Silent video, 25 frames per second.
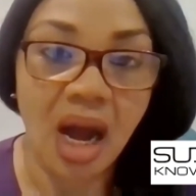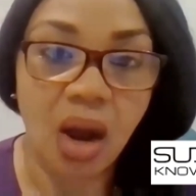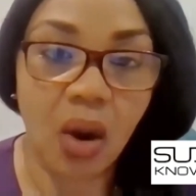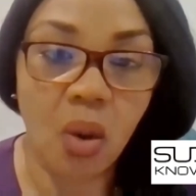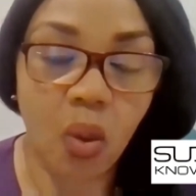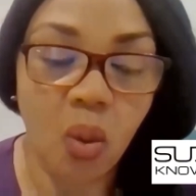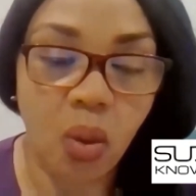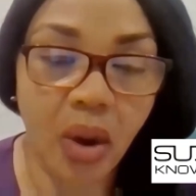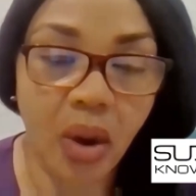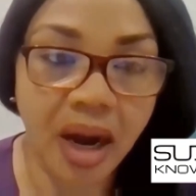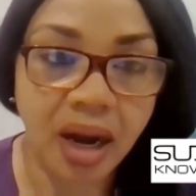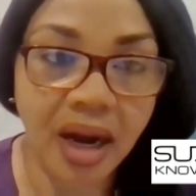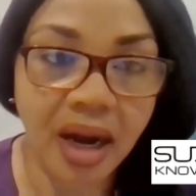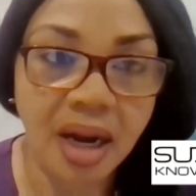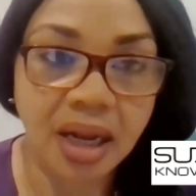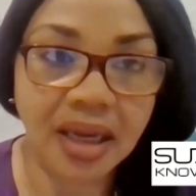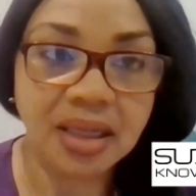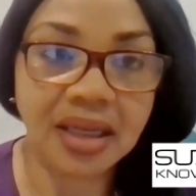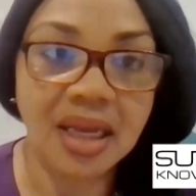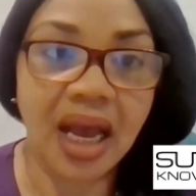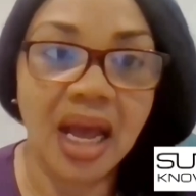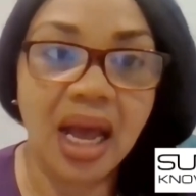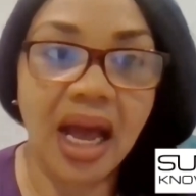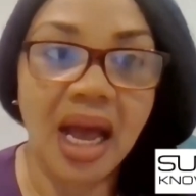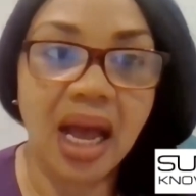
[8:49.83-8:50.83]
awareness,
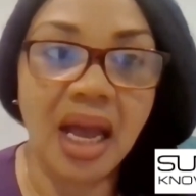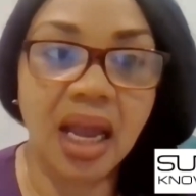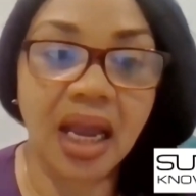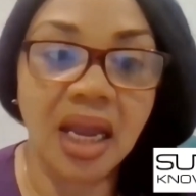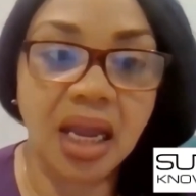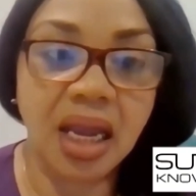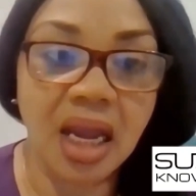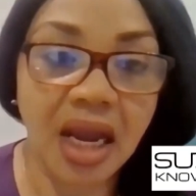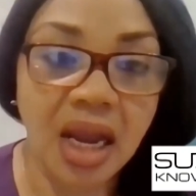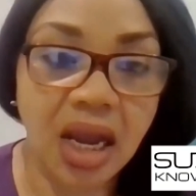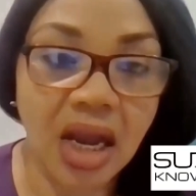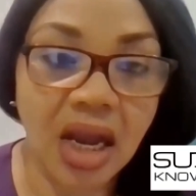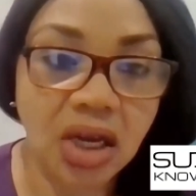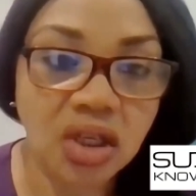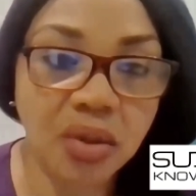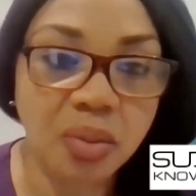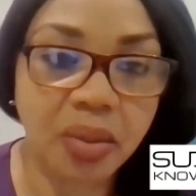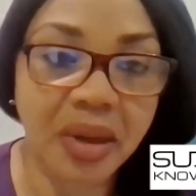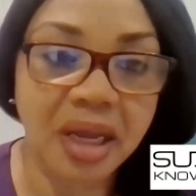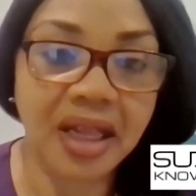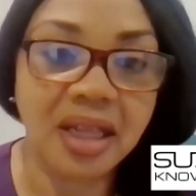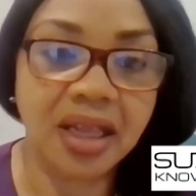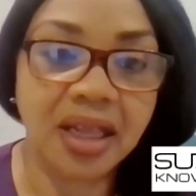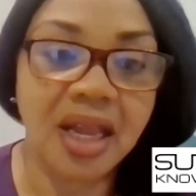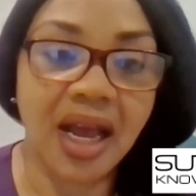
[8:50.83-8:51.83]
and
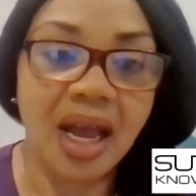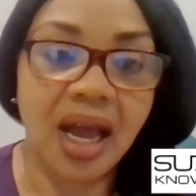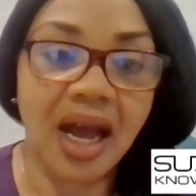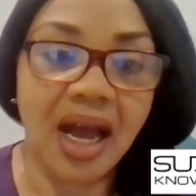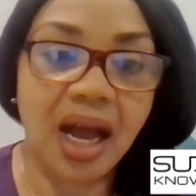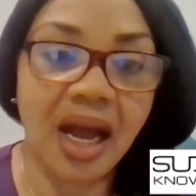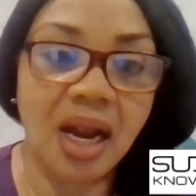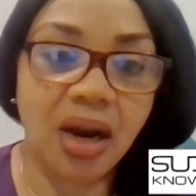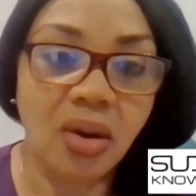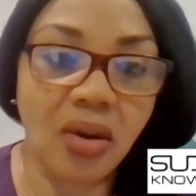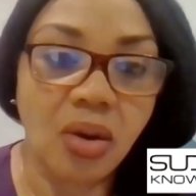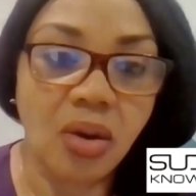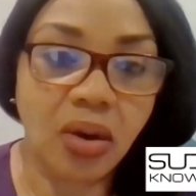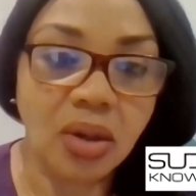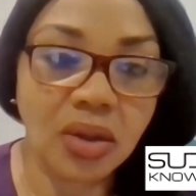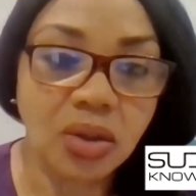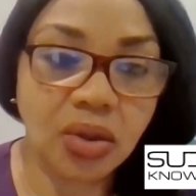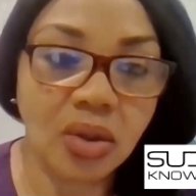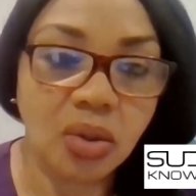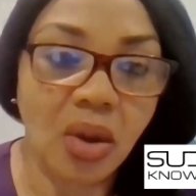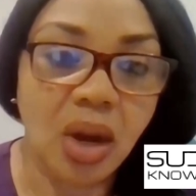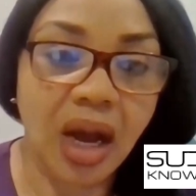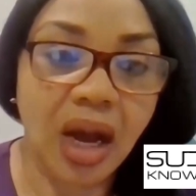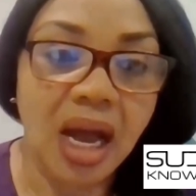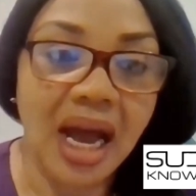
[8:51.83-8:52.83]
engagement, and also